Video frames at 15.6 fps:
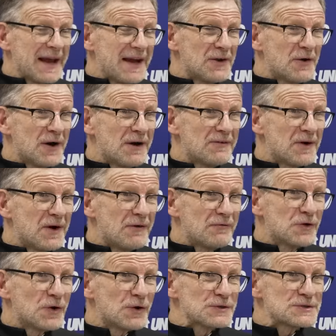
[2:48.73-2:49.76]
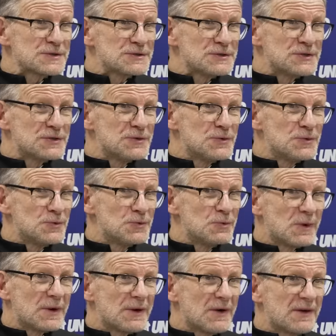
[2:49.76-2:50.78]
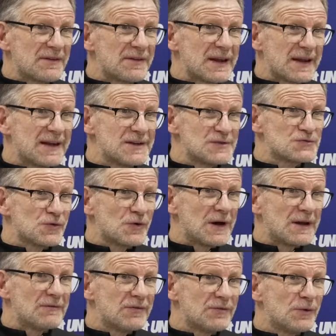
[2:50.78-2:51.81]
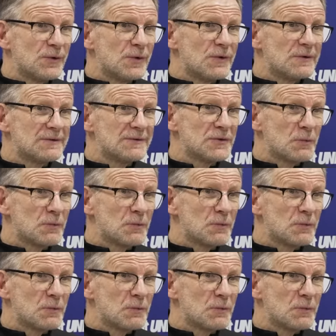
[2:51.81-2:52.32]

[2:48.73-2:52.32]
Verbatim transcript: and I've got to do what I think is right for